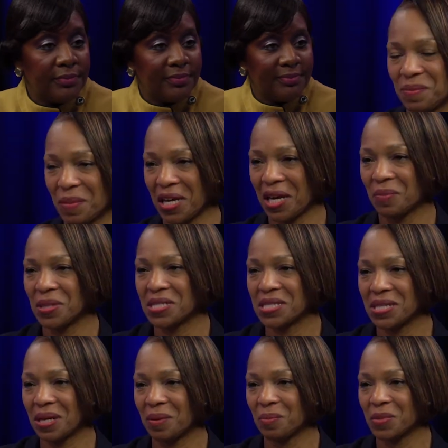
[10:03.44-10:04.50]
Yes, ma'am.
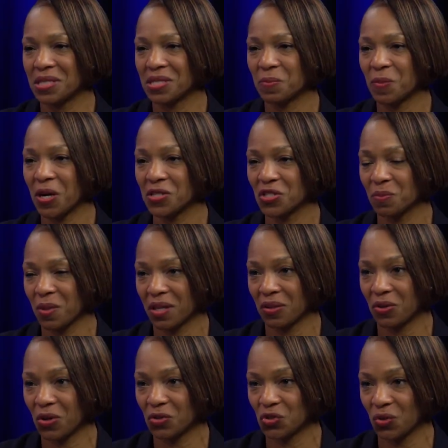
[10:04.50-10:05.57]
It's um, it's sponsored by the
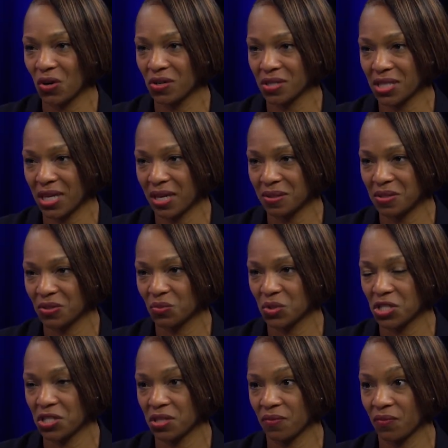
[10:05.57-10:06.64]
Cultural Arts Council,
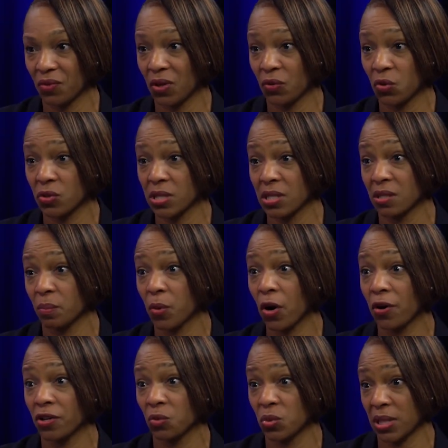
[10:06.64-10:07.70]
which is a, of course is a
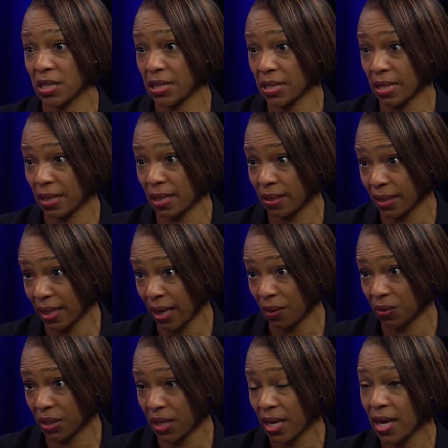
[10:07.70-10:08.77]
partner with the city and the
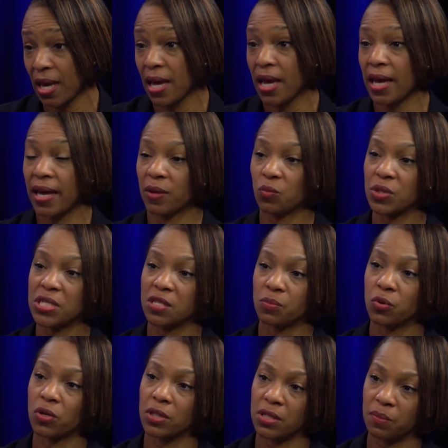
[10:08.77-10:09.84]
county, mm -hmm. and we
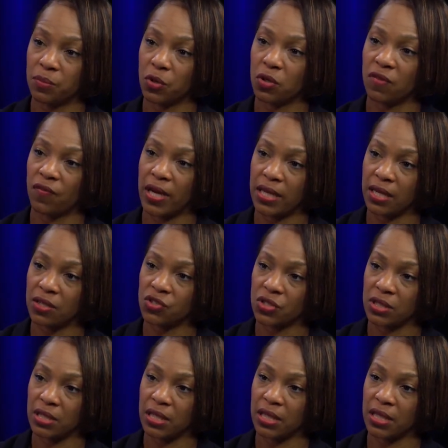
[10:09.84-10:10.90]
support them both
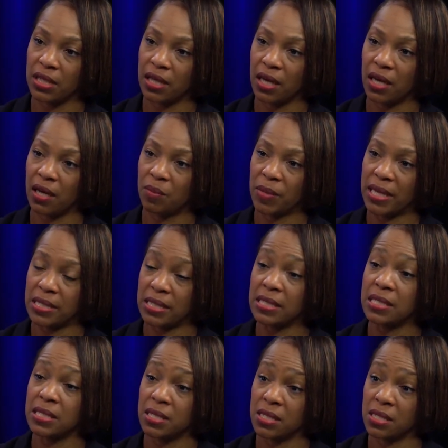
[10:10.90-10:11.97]
financially um, as
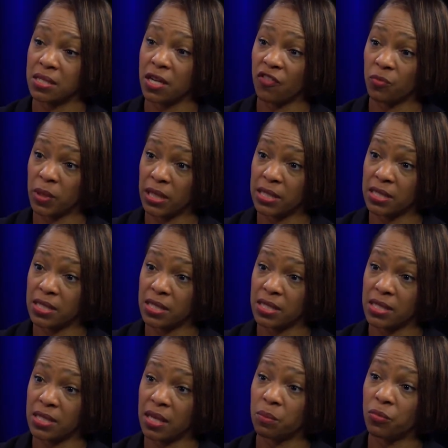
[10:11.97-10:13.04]
entities, government
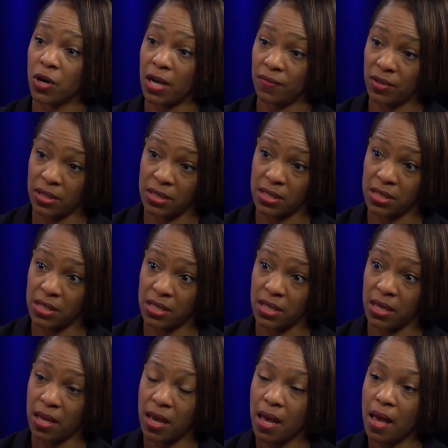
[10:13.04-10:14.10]
entities and private entity.
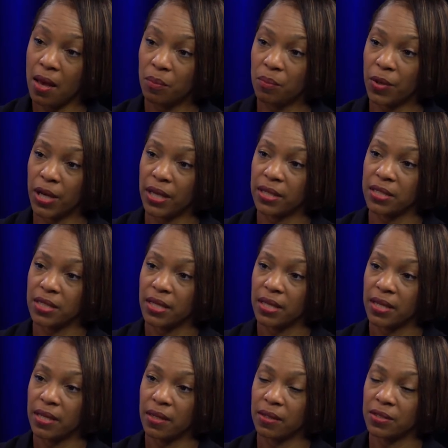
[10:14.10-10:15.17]
But
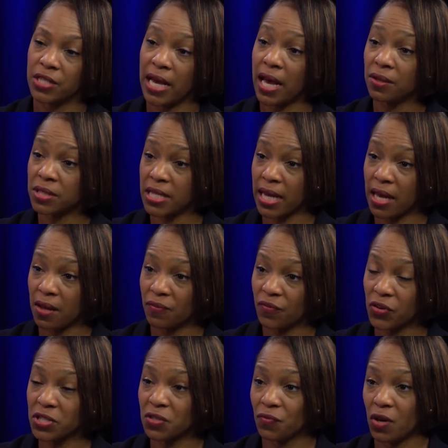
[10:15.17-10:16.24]
downtown,
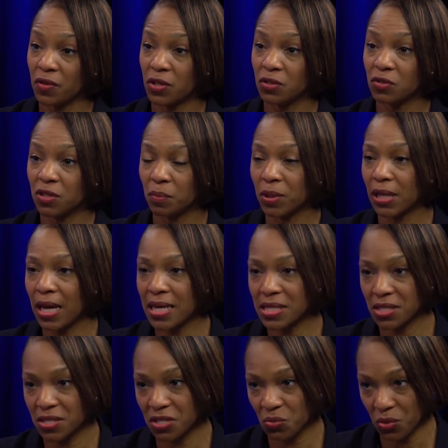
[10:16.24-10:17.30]
first of all, the, the
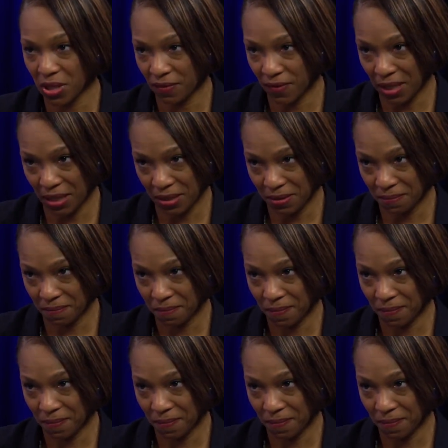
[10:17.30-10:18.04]
plaza is renovated.